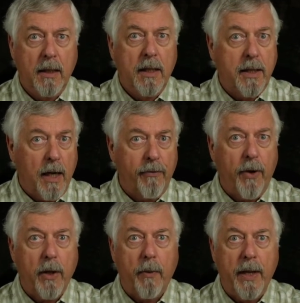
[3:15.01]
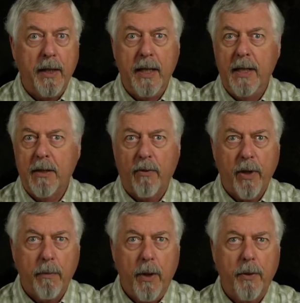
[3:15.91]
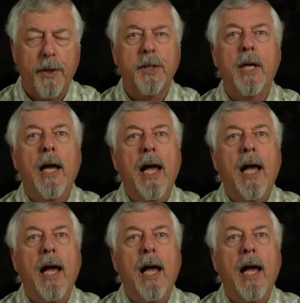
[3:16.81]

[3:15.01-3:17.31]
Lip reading: telephoto end is a real bonus.